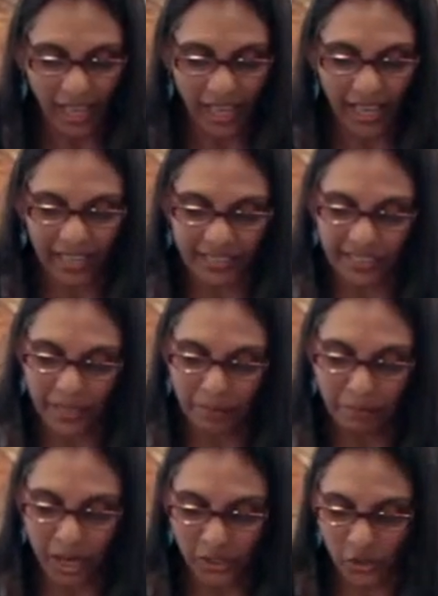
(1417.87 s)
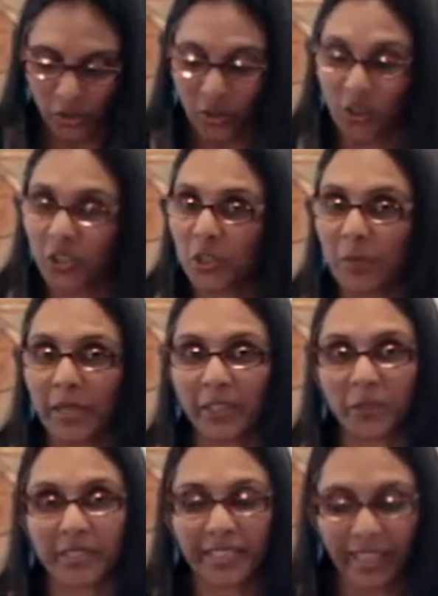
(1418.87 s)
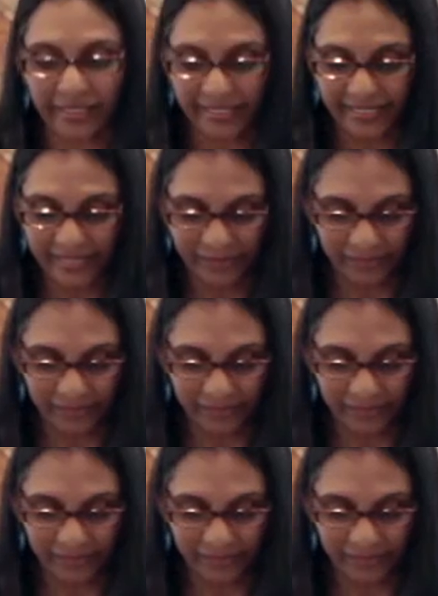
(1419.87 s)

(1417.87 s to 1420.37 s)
as I munch on tomato salad?